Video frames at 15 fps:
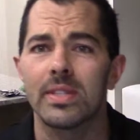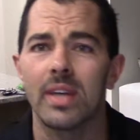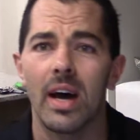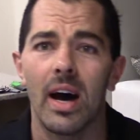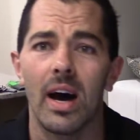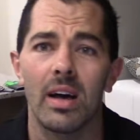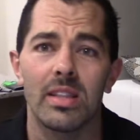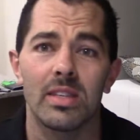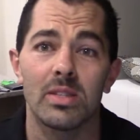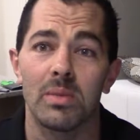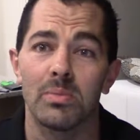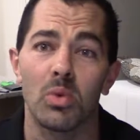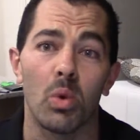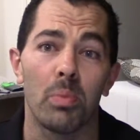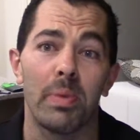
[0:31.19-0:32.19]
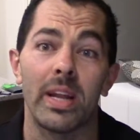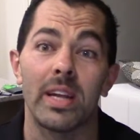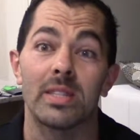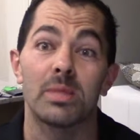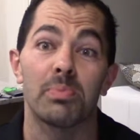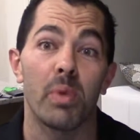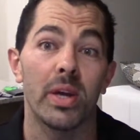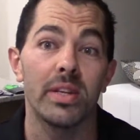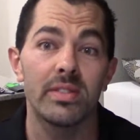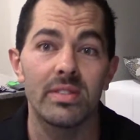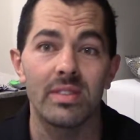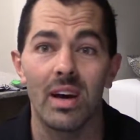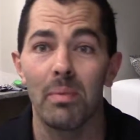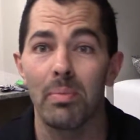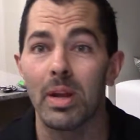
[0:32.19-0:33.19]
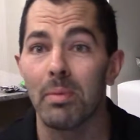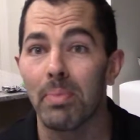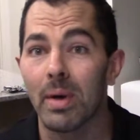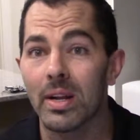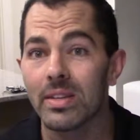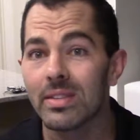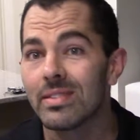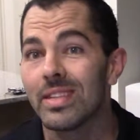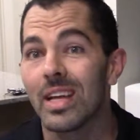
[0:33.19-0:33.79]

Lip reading: There's some called peanut spreads, peanut butters,